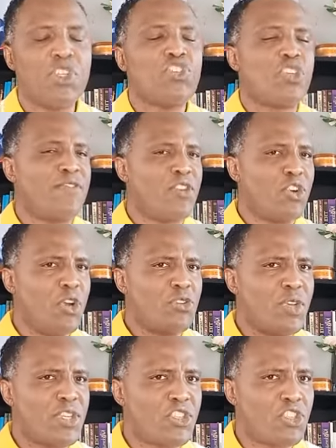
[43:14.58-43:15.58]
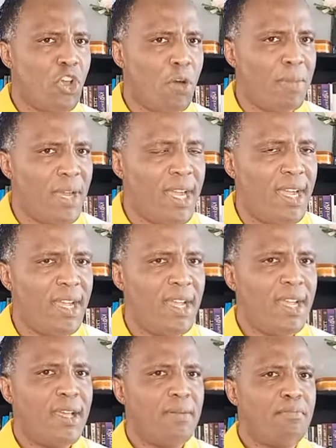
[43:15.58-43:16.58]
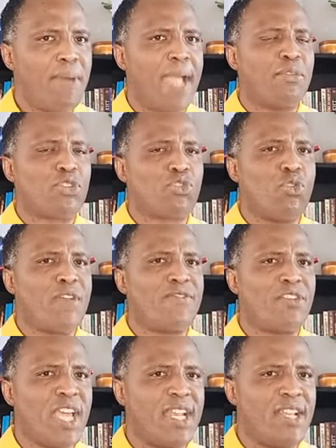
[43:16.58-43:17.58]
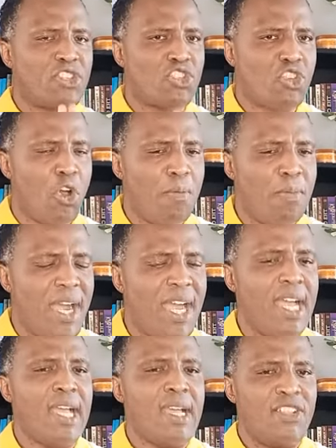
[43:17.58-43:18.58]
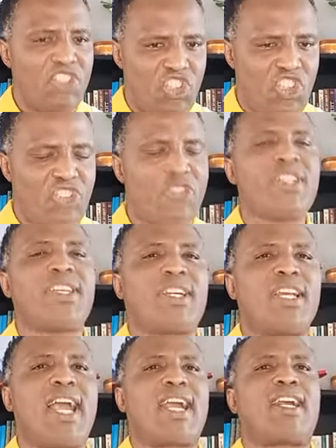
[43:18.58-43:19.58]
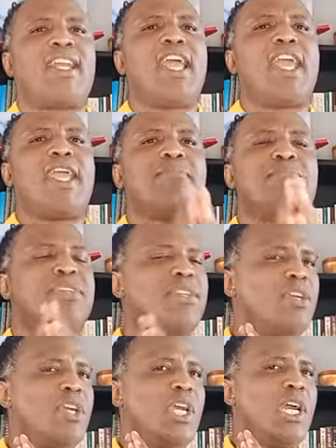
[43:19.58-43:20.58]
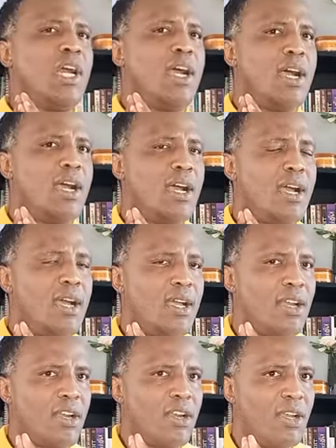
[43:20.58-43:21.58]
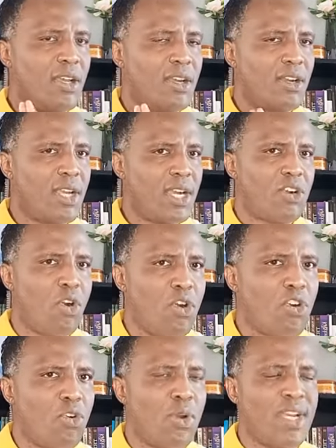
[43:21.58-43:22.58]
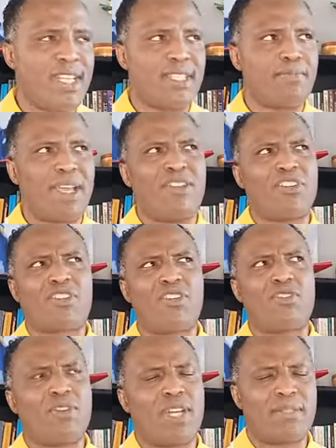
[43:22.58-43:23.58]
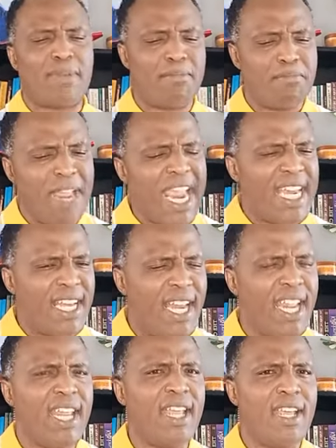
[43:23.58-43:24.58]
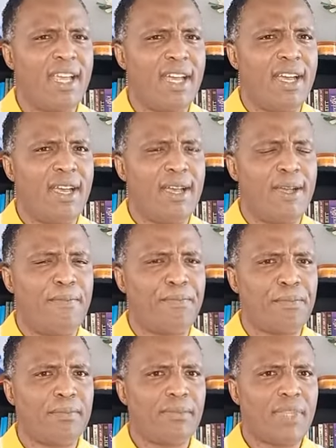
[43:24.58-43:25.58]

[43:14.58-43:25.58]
So if you go to a sober Bible school, if you get a sober, critically acclaimed uh, concordance, but not concordance, but mainly um,